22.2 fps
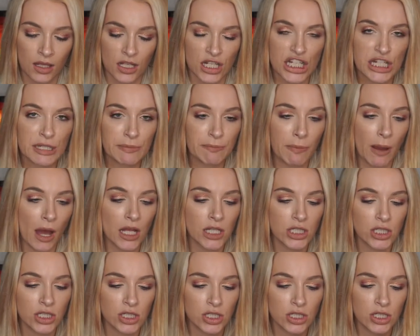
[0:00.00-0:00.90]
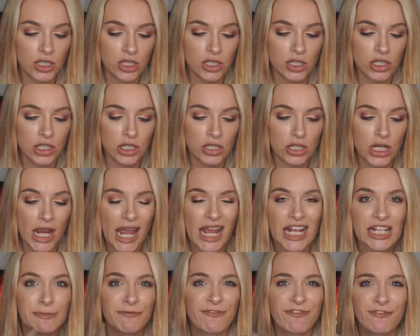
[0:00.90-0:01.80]
sponge
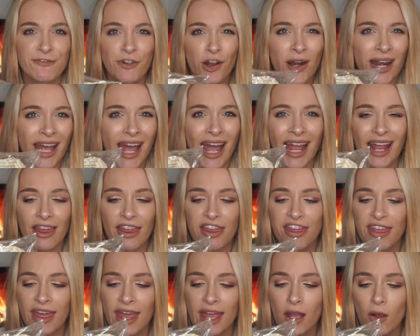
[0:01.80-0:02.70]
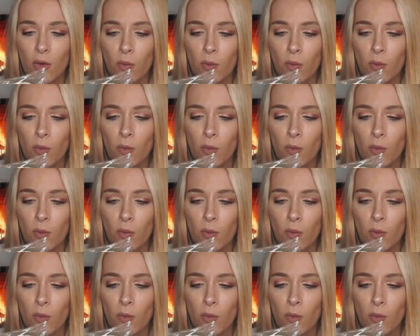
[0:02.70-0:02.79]
exfoliating thing,